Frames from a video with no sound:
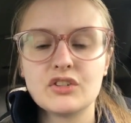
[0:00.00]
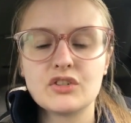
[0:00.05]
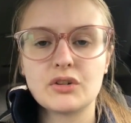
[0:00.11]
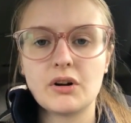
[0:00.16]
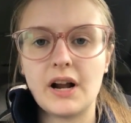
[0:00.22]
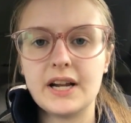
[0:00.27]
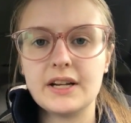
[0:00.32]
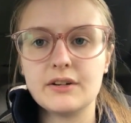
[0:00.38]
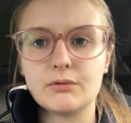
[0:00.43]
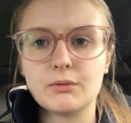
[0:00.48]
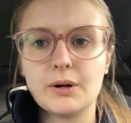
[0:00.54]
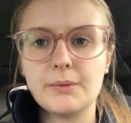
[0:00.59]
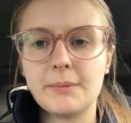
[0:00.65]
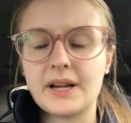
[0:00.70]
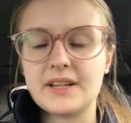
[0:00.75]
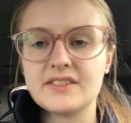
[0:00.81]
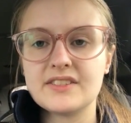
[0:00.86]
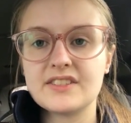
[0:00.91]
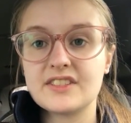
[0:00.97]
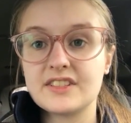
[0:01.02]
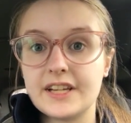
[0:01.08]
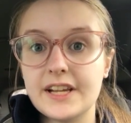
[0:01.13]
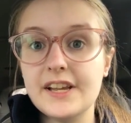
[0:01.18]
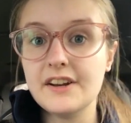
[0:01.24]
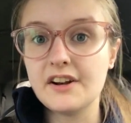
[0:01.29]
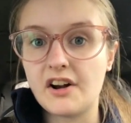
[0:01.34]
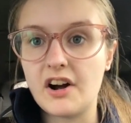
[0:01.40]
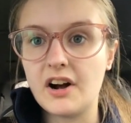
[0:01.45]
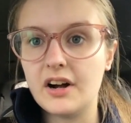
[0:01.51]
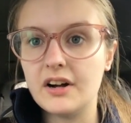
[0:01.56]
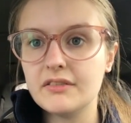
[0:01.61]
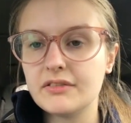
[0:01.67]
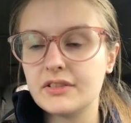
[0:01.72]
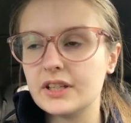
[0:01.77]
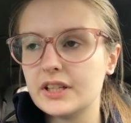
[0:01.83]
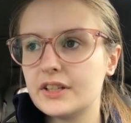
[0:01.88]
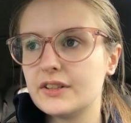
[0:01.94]
trying to rip my skin
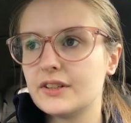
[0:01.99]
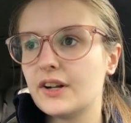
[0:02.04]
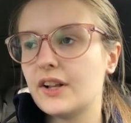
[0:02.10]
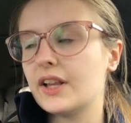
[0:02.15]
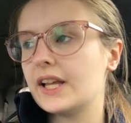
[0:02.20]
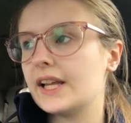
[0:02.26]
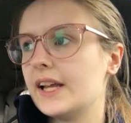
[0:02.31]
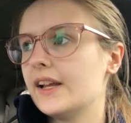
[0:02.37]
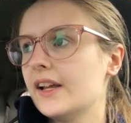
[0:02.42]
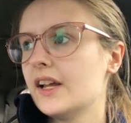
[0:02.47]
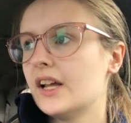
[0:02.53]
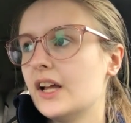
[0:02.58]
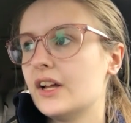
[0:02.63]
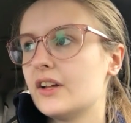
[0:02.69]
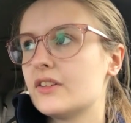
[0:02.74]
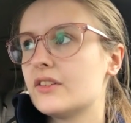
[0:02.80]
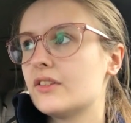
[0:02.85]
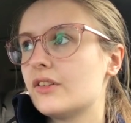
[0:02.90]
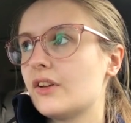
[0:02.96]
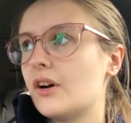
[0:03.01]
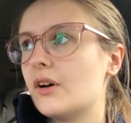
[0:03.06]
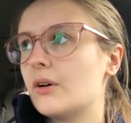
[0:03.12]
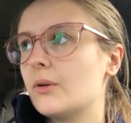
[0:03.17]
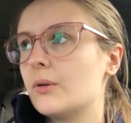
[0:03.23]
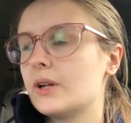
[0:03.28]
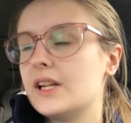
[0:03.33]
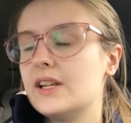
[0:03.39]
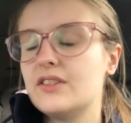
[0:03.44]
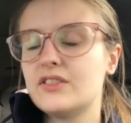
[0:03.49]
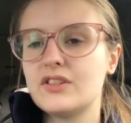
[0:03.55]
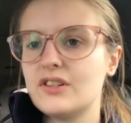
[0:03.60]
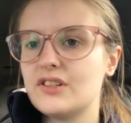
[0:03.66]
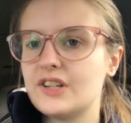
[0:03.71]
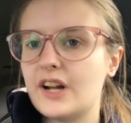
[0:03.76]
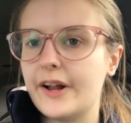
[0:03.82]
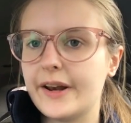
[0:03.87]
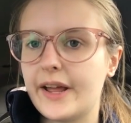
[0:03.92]
off, literally. So he's
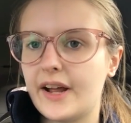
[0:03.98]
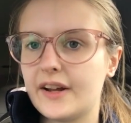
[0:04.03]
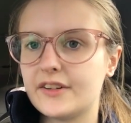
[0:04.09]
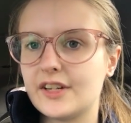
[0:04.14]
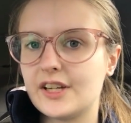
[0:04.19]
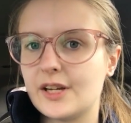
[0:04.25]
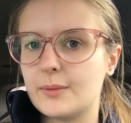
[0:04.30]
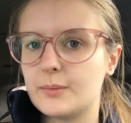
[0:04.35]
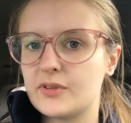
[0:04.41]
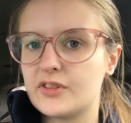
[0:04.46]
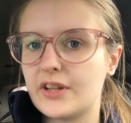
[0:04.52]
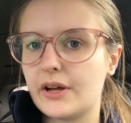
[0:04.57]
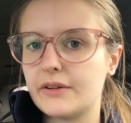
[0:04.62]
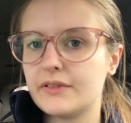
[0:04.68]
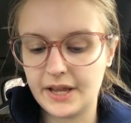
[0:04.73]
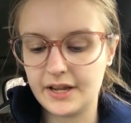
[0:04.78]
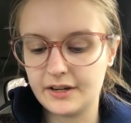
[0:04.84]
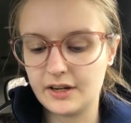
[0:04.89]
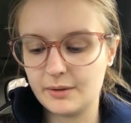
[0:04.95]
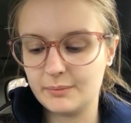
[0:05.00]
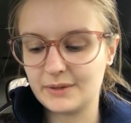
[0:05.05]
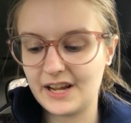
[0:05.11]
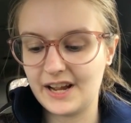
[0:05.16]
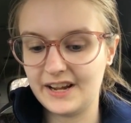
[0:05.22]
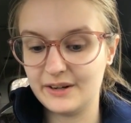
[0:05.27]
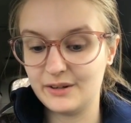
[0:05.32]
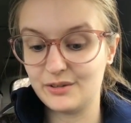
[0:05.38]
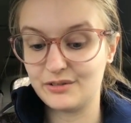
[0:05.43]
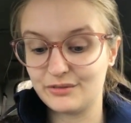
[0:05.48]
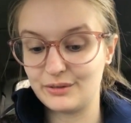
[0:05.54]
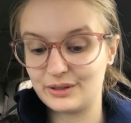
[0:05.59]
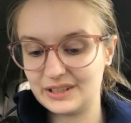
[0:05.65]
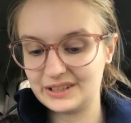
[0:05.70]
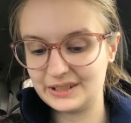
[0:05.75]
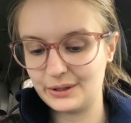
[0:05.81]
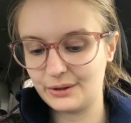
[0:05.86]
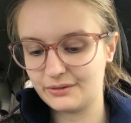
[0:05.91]
just not acting himself and I'm kind of
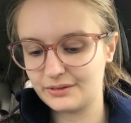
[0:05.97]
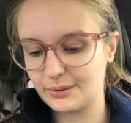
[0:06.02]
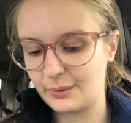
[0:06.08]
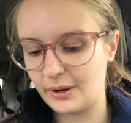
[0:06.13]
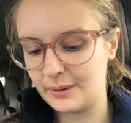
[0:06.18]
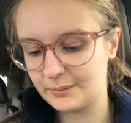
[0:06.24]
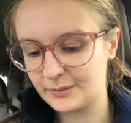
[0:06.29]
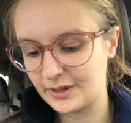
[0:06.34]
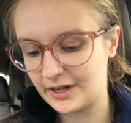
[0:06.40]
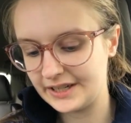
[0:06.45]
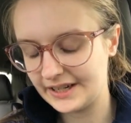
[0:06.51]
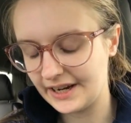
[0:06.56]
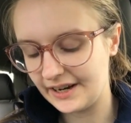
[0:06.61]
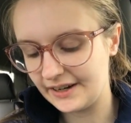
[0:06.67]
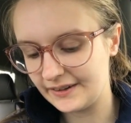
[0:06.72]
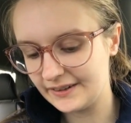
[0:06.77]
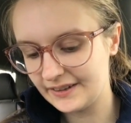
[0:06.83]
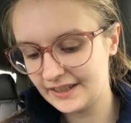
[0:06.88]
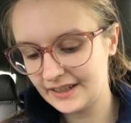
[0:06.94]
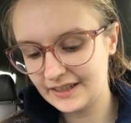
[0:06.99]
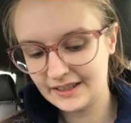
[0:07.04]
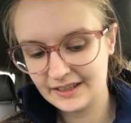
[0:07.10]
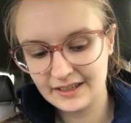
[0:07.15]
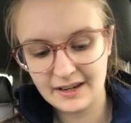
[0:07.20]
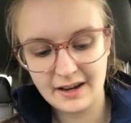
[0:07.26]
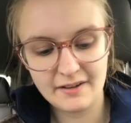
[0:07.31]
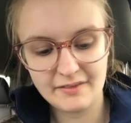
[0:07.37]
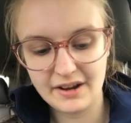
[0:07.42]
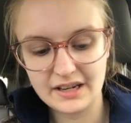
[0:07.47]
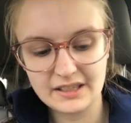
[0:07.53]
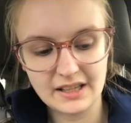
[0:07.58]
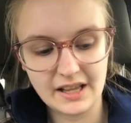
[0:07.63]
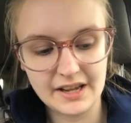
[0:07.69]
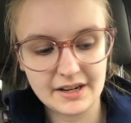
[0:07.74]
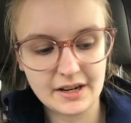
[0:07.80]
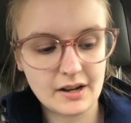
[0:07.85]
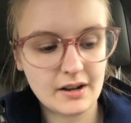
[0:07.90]
really overwhelmed right now. I've had
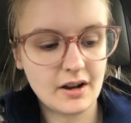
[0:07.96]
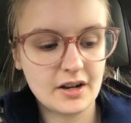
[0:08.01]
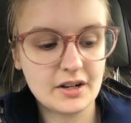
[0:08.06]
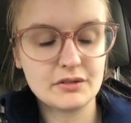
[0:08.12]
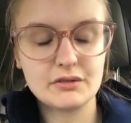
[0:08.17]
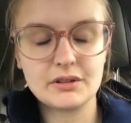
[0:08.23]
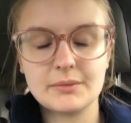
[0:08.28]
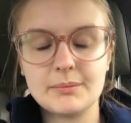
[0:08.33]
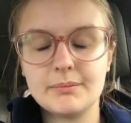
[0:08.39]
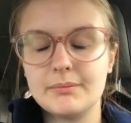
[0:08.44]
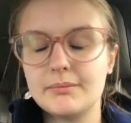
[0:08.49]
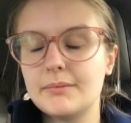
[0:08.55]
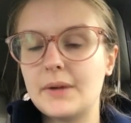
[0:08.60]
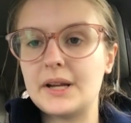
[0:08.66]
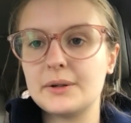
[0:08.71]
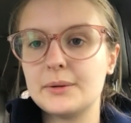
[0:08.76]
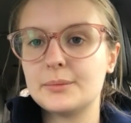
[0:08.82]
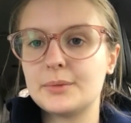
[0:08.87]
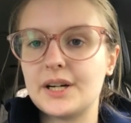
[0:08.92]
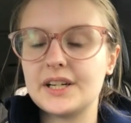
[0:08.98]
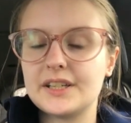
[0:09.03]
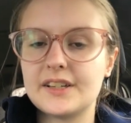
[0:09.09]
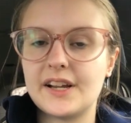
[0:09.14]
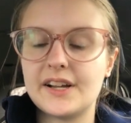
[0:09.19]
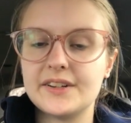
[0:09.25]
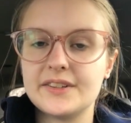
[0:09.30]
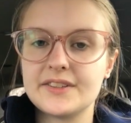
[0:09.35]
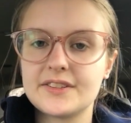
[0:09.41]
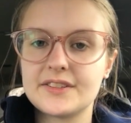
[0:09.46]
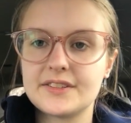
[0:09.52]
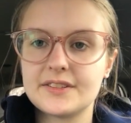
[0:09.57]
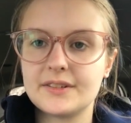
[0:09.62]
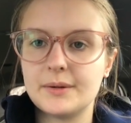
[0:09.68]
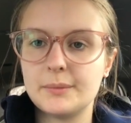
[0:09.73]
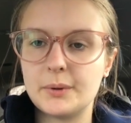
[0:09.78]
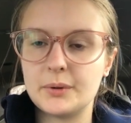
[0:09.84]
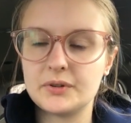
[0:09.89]
like a hundred mental breakdowns,
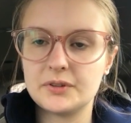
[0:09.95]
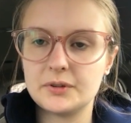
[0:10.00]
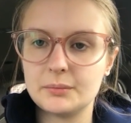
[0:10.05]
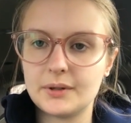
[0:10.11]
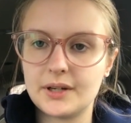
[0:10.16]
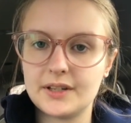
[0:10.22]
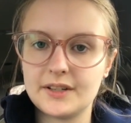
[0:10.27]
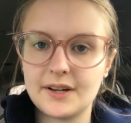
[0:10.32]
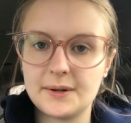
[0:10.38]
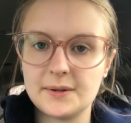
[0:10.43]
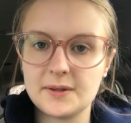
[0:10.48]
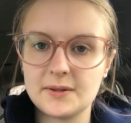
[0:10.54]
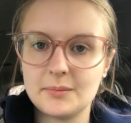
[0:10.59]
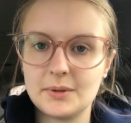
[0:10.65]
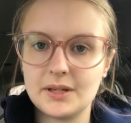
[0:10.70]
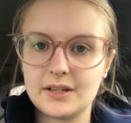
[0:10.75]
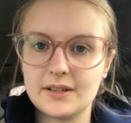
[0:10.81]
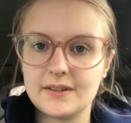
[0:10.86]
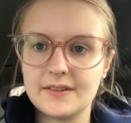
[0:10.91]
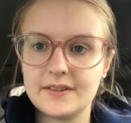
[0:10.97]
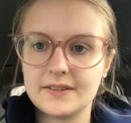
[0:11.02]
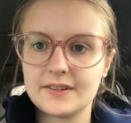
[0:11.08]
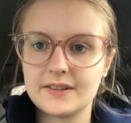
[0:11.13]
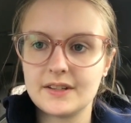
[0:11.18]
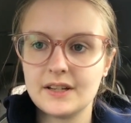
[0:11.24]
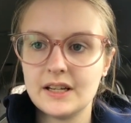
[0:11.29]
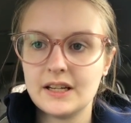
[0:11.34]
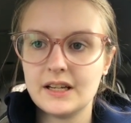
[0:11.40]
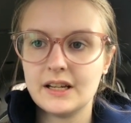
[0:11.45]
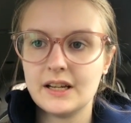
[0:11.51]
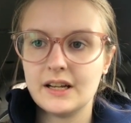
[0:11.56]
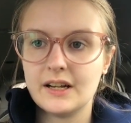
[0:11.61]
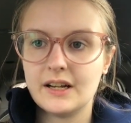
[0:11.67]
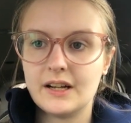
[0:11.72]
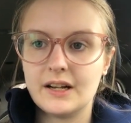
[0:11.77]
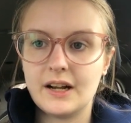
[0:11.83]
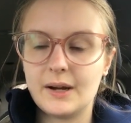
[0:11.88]
emotional breakdowns, because
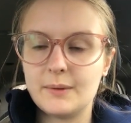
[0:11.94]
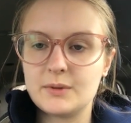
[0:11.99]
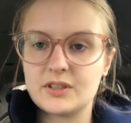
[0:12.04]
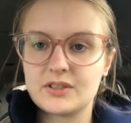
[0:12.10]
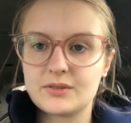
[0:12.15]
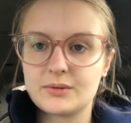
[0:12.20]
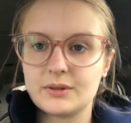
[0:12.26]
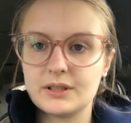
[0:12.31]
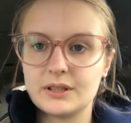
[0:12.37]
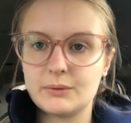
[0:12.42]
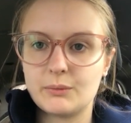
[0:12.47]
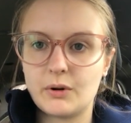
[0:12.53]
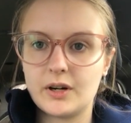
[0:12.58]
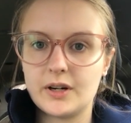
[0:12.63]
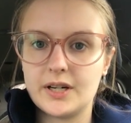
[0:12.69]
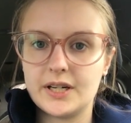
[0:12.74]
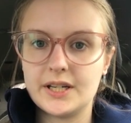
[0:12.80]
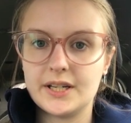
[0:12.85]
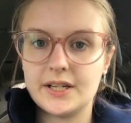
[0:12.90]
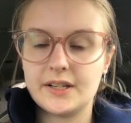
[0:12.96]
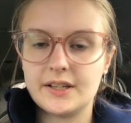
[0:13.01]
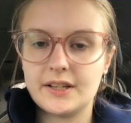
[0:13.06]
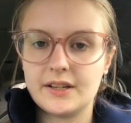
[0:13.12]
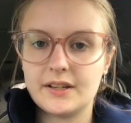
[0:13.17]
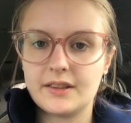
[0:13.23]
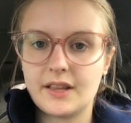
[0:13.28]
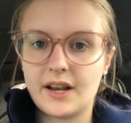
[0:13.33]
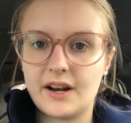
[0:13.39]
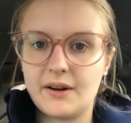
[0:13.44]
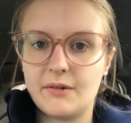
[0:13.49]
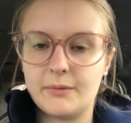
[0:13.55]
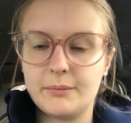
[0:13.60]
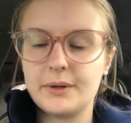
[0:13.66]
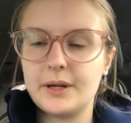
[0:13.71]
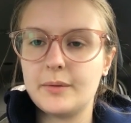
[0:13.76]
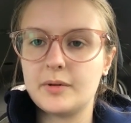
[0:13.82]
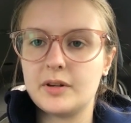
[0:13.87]
I'm just really worried that I won't
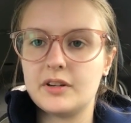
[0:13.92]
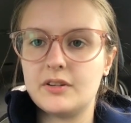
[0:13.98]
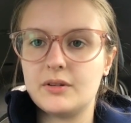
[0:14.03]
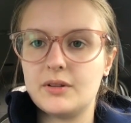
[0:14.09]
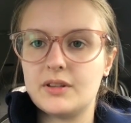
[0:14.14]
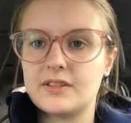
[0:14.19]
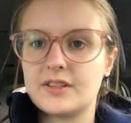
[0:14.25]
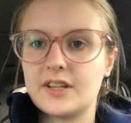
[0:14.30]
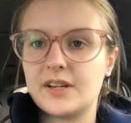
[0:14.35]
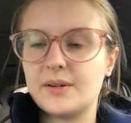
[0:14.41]
be able to do this